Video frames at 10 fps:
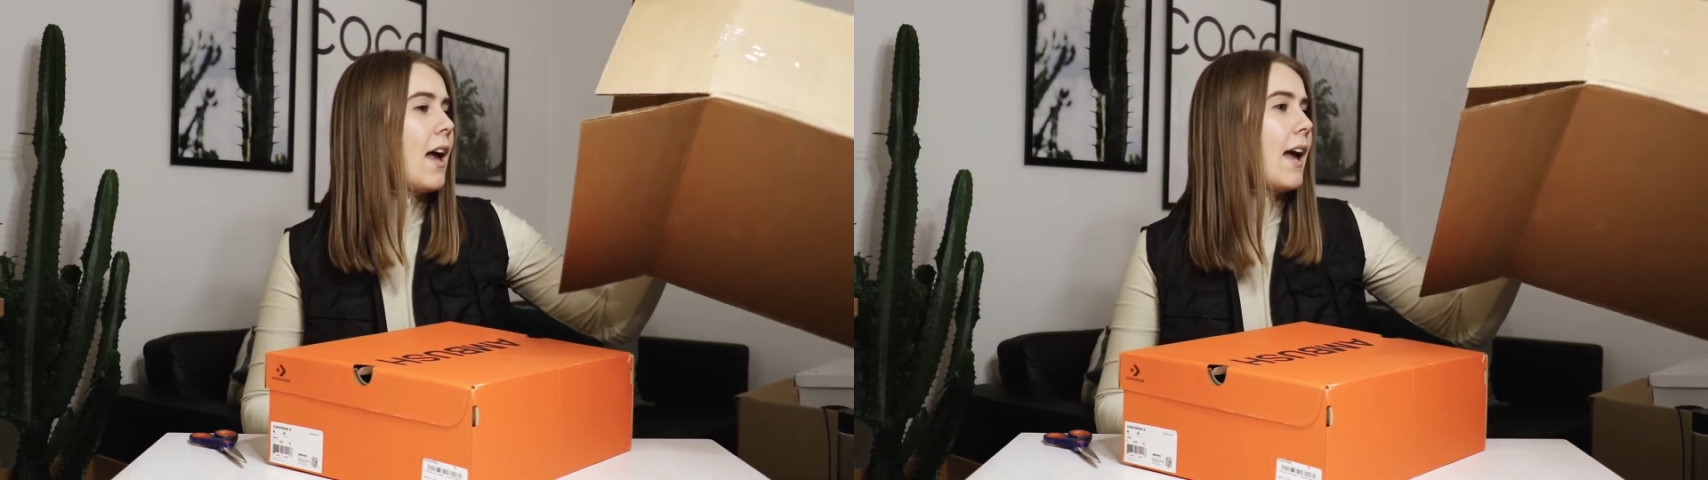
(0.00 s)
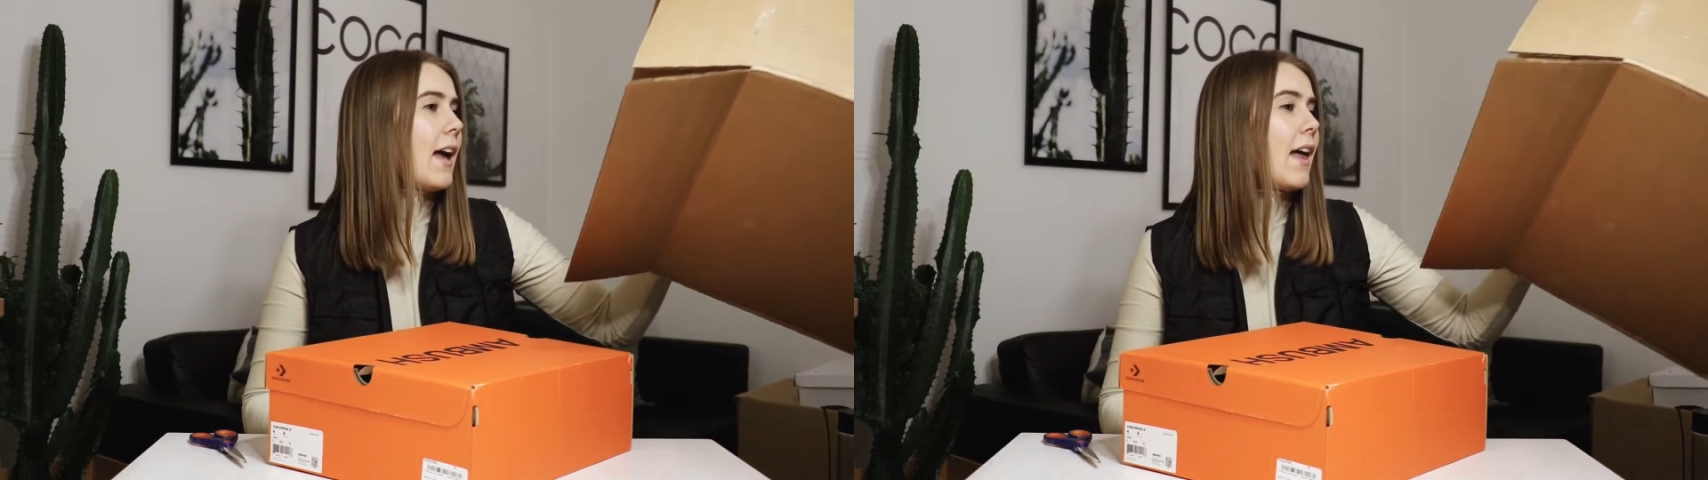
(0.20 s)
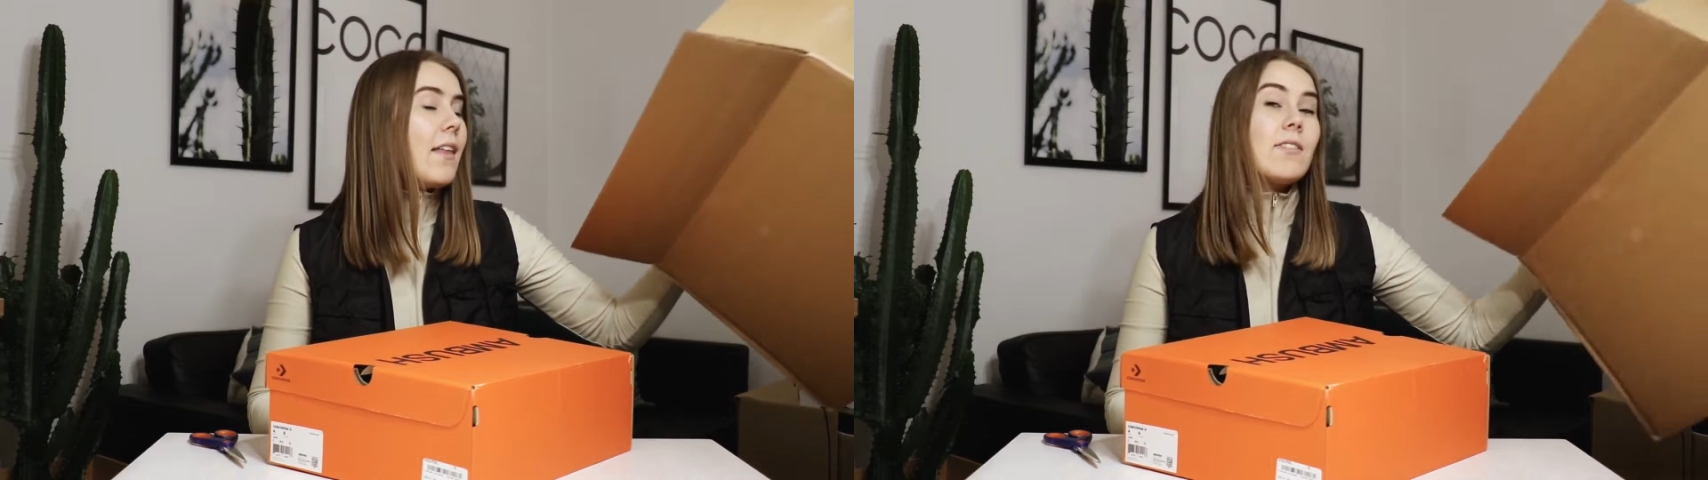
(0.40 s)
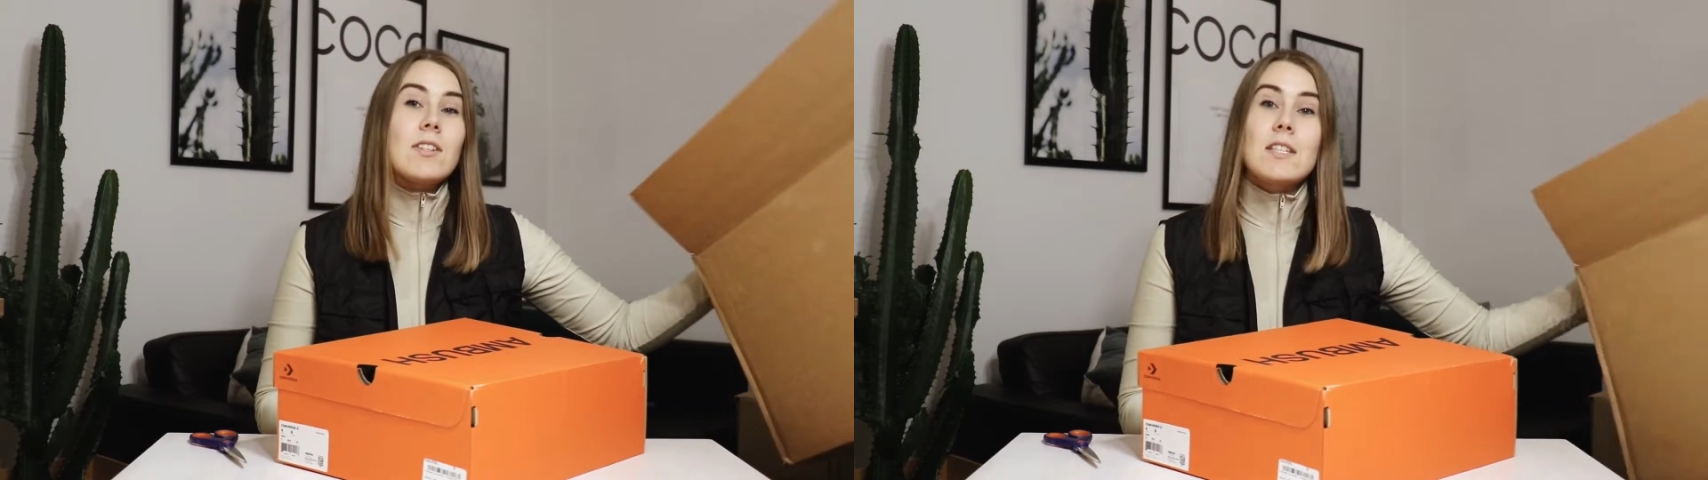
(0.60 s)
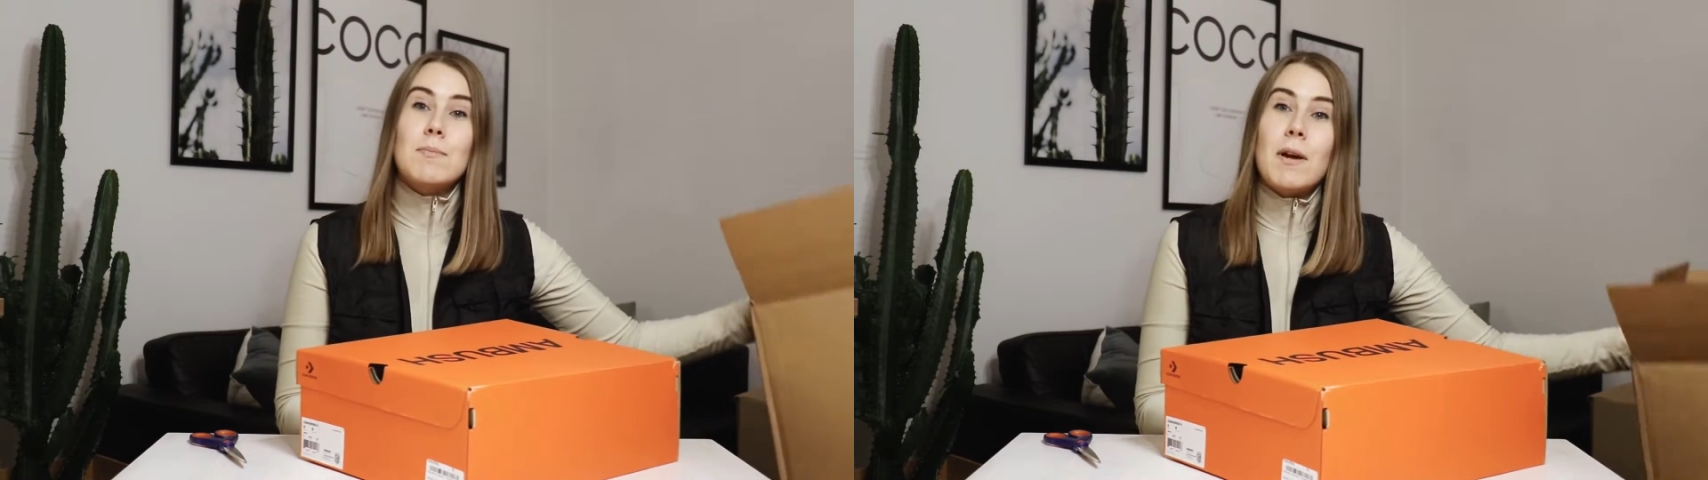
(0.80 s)
and
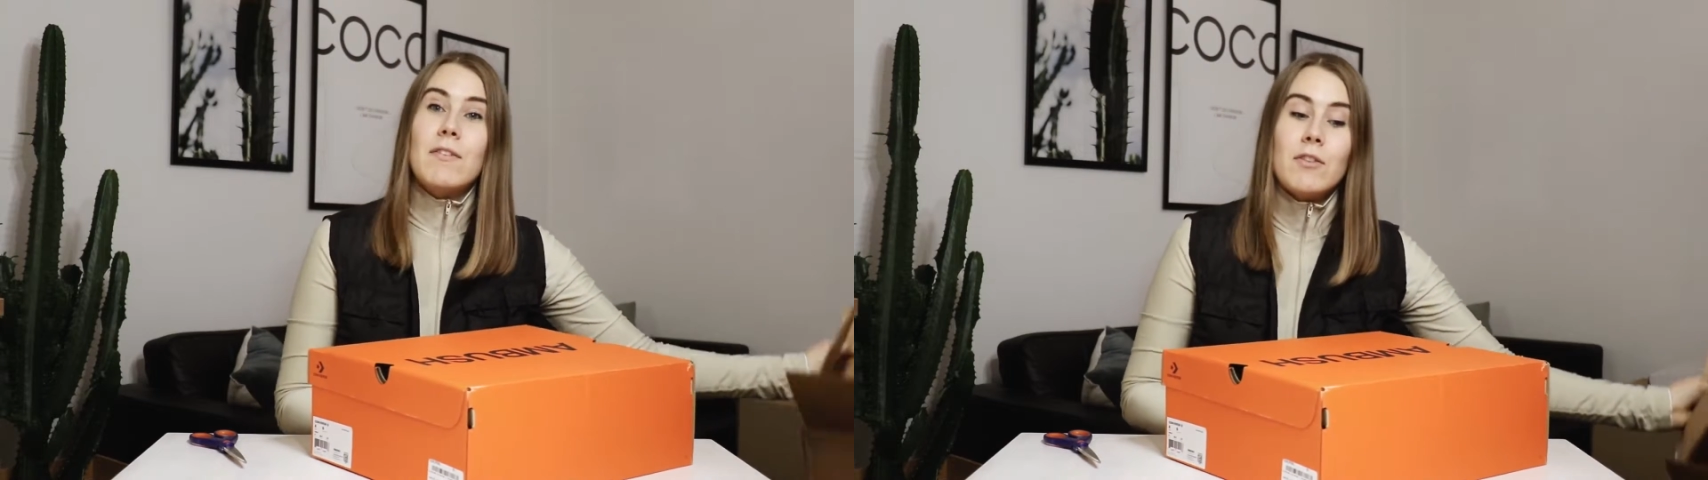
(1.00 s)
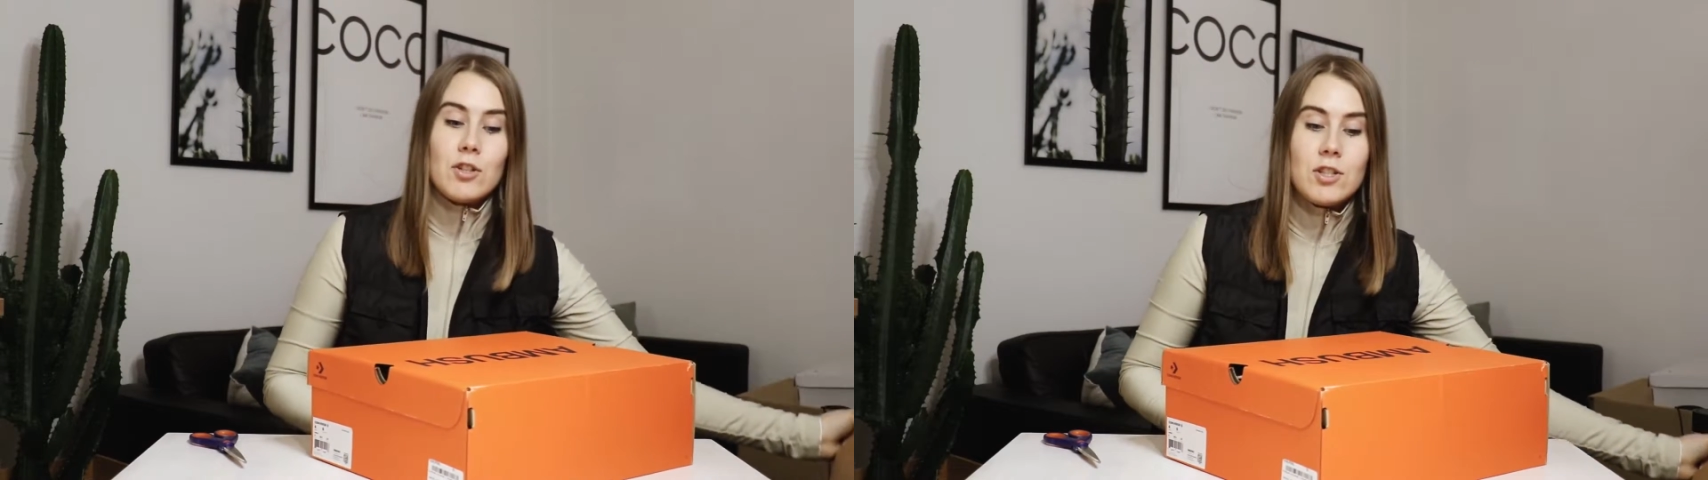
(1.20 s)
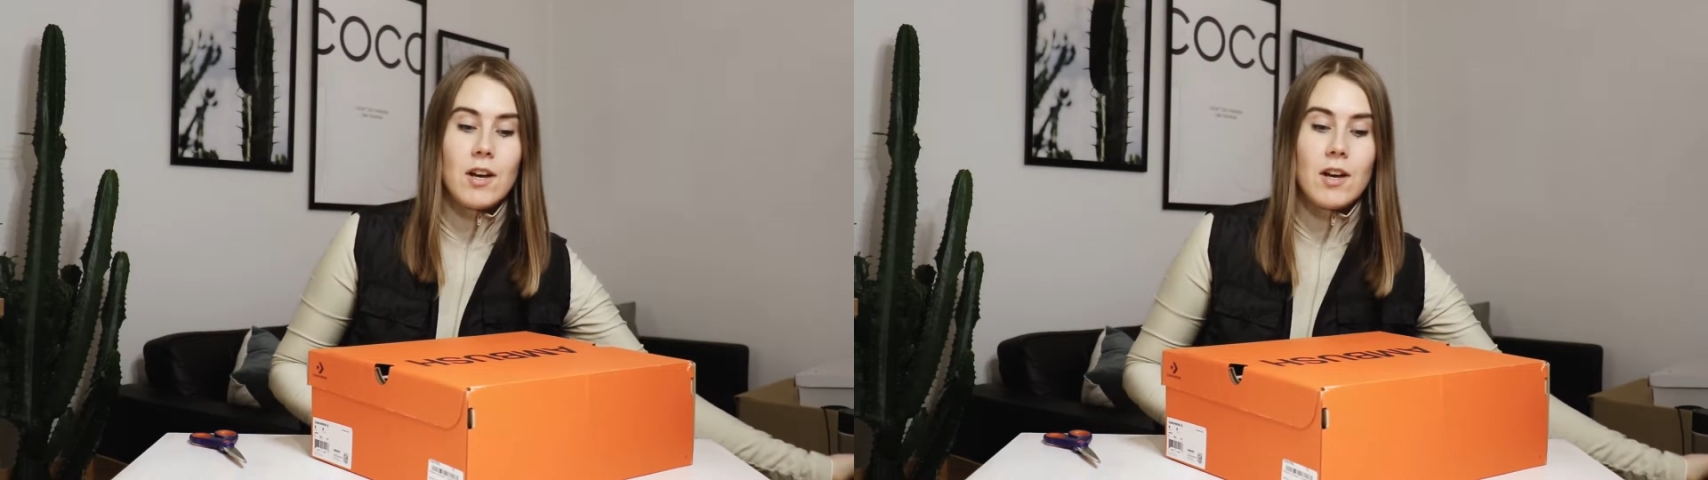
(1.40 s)
this is my first